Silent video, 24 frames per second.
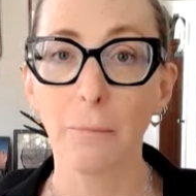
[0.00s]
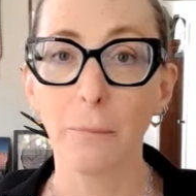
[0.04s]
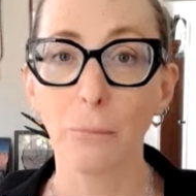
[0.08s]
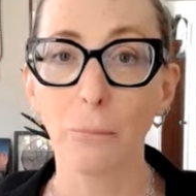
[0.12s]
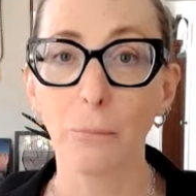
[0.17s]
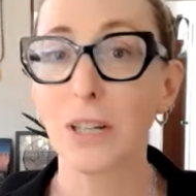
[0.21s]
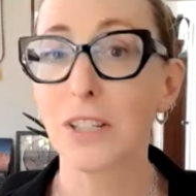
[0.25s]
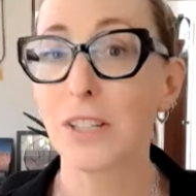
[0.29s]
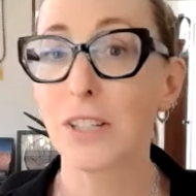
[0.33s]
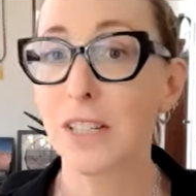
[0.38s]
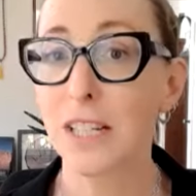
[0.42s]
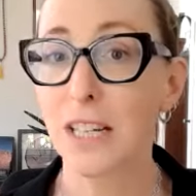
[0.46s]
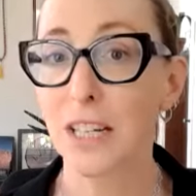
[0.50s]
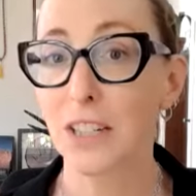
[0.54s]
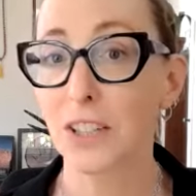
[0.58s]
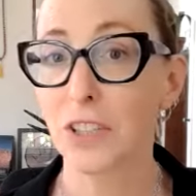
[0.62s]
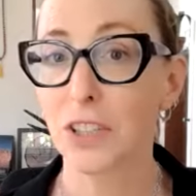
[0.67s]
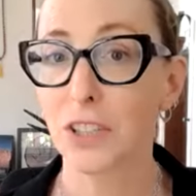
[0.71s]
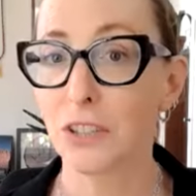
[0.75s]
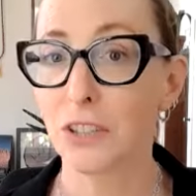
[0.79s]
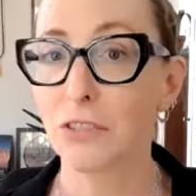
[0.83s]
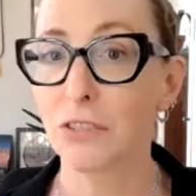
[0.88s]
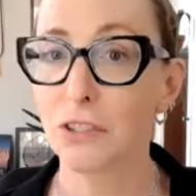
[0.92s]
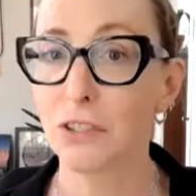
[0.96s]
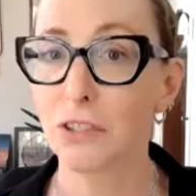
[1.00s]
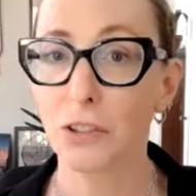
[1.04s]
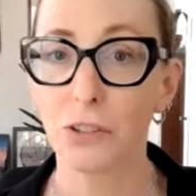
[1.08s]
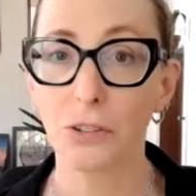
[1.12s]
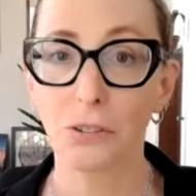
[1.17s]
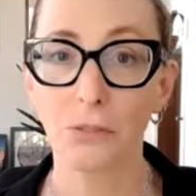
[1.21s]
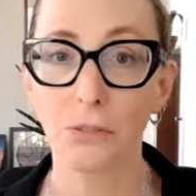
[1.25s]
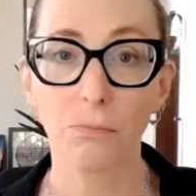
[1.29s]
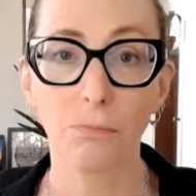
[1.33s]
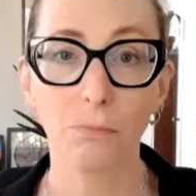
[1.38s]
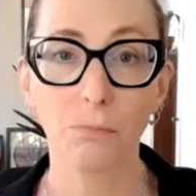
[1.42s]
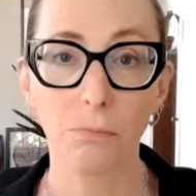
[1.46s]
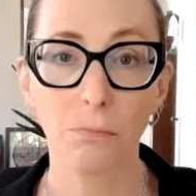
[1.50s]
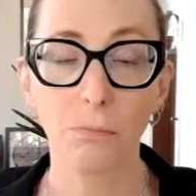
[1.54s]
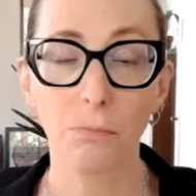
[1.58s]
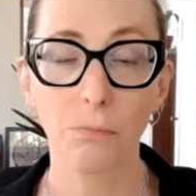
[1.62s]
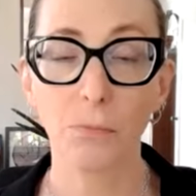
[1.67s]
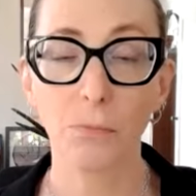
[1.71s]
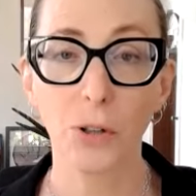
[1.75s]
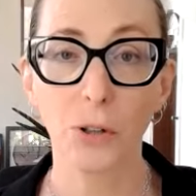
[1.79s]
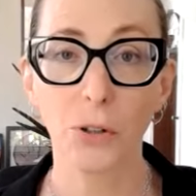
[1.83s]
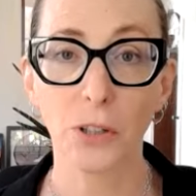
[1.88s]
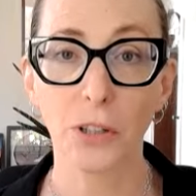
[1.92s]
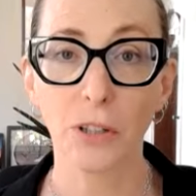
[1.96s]
presentation to
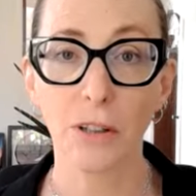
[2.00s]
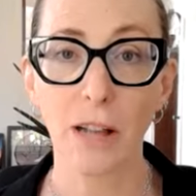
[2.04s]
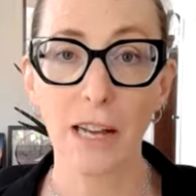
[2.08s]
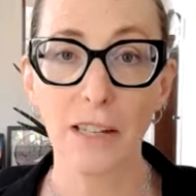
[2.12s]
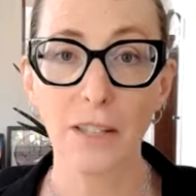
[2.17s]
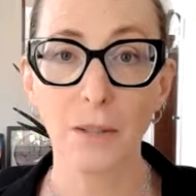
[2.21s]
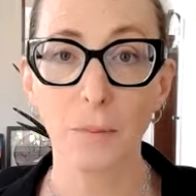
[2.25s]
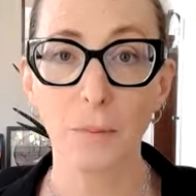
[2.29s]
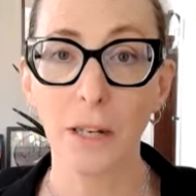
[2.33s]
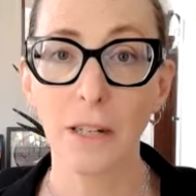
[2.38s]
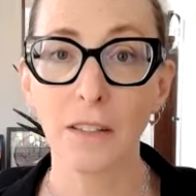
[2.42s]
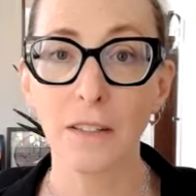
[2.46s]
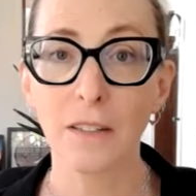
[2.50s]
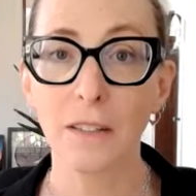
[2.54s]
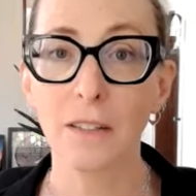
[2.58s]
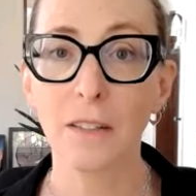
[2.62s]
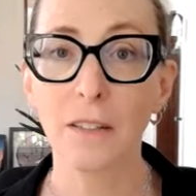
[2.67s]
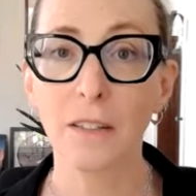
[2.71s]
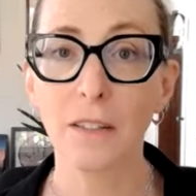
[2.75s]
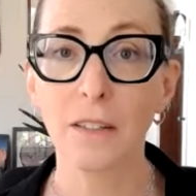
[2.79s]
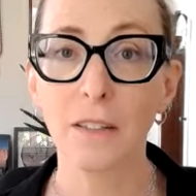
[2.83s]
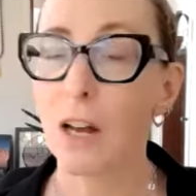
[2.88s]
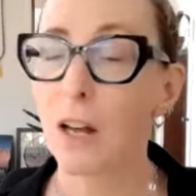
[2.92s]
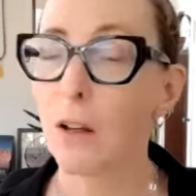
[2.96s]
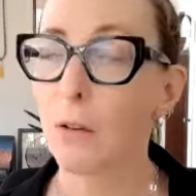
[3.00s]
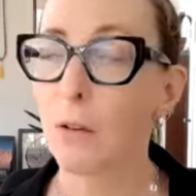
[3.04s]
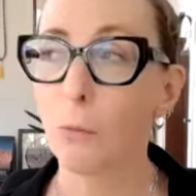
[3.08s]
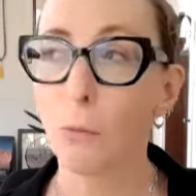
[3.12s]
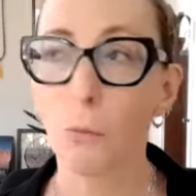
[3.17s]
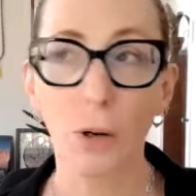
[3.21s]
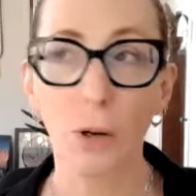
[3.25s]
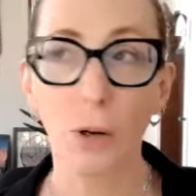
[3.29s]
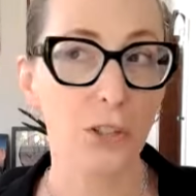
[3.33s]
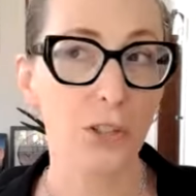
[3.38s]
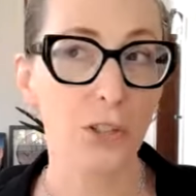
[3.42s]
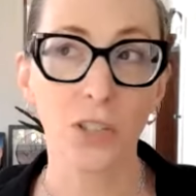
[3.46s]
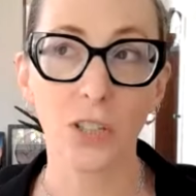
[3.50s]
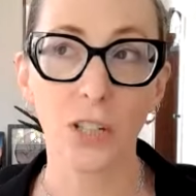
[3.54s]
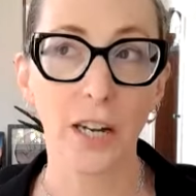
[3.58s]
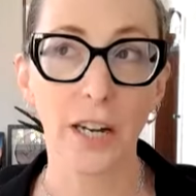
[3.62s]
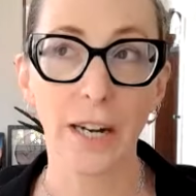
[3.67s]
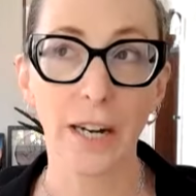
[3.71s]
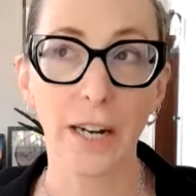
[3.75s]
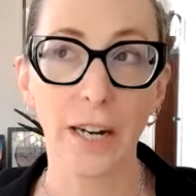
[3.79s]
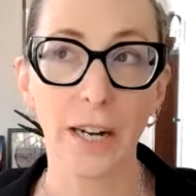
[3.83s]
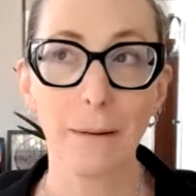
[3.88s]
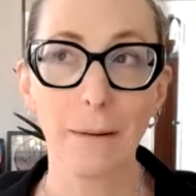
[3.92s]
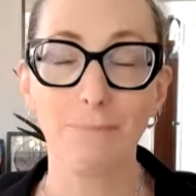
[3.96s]
your classmates, which
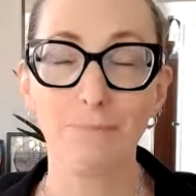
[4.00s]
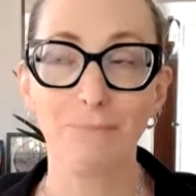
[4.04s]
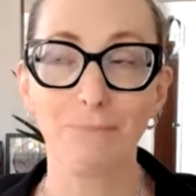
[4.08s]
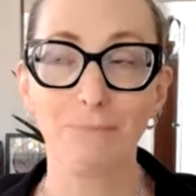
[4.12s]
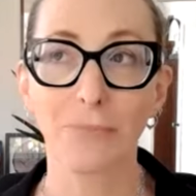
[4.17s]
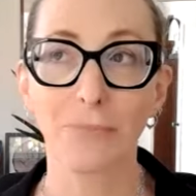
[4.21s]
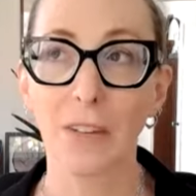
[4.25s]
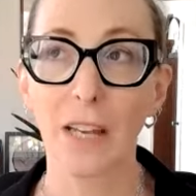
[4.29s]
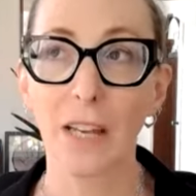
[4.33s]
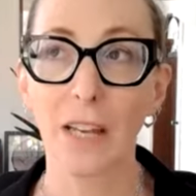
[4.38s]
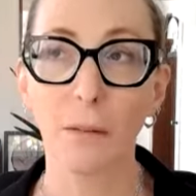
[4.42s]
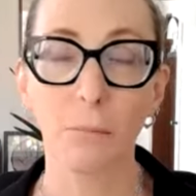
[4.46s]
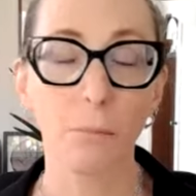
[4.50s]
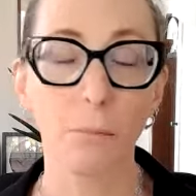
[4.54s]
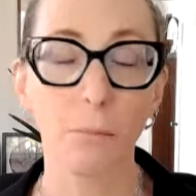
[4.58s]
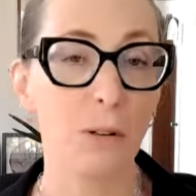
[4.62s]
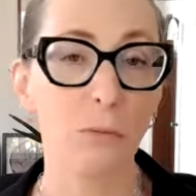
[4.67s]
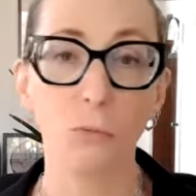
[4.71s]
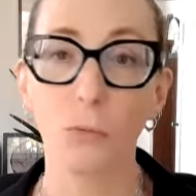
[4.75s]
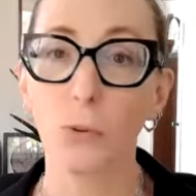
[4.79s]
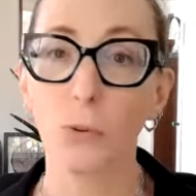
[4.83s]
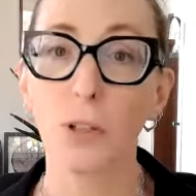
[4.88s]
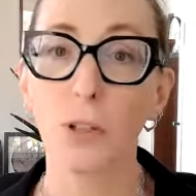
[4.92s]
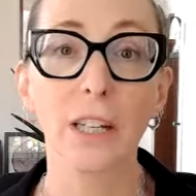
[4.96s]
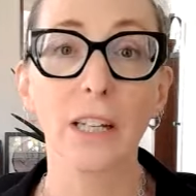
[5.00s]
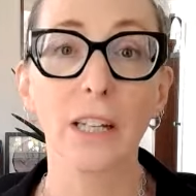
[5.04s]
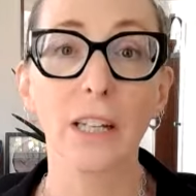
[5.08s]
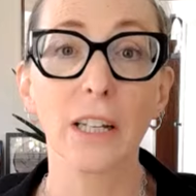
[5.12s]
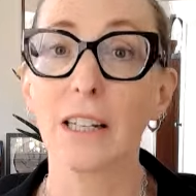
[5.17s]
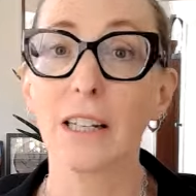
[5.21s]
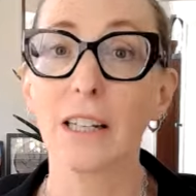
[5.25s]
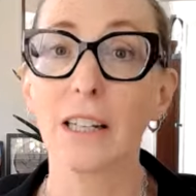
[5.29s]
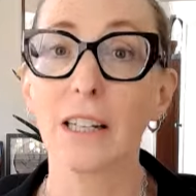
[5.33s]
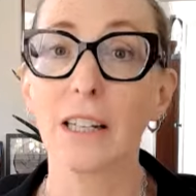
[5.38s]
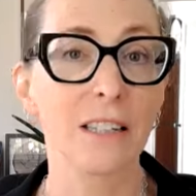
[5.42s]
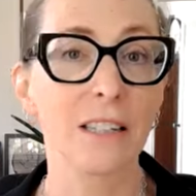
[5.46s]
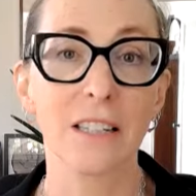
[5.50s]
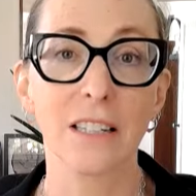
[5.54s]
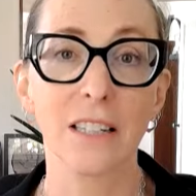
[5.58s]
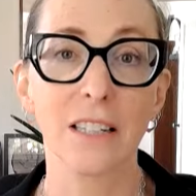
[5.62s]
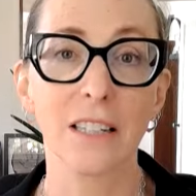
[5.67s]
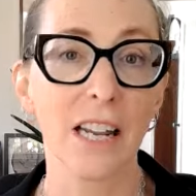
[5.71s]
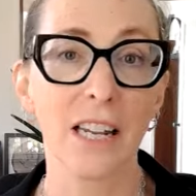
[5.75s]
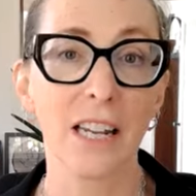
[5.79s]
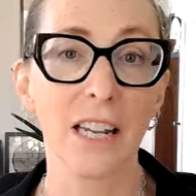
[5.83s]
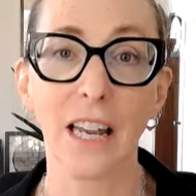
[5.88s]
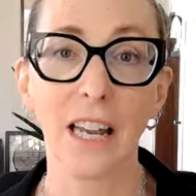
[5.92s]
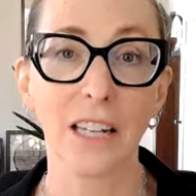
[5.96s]
can be really
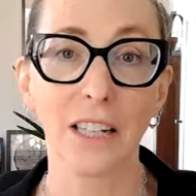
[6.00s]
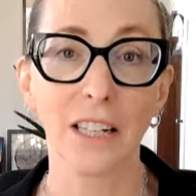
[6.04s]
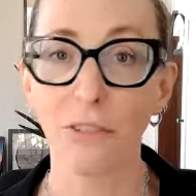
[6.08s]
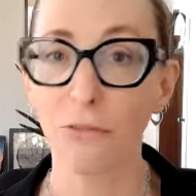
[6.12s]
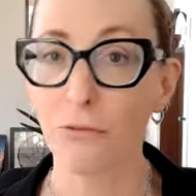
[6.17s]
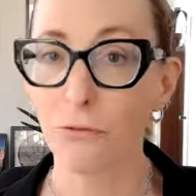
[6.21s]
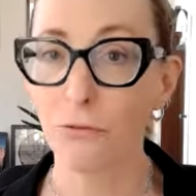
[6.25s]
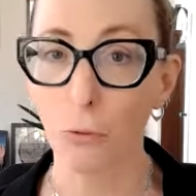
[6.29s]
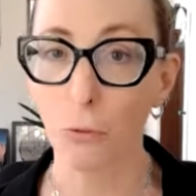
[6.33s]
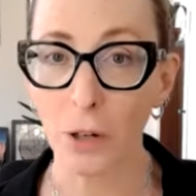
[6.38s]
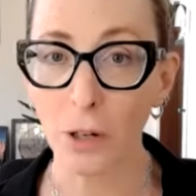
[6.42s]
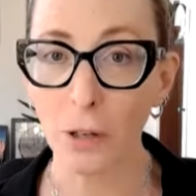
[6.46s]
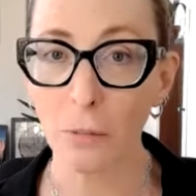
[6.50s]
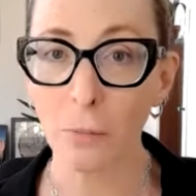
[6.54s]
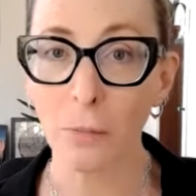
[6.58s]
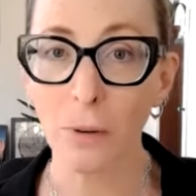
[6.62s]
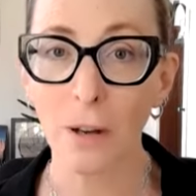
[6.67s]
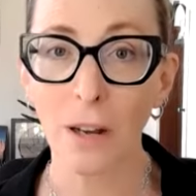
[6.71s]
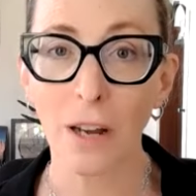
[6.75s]
take any form.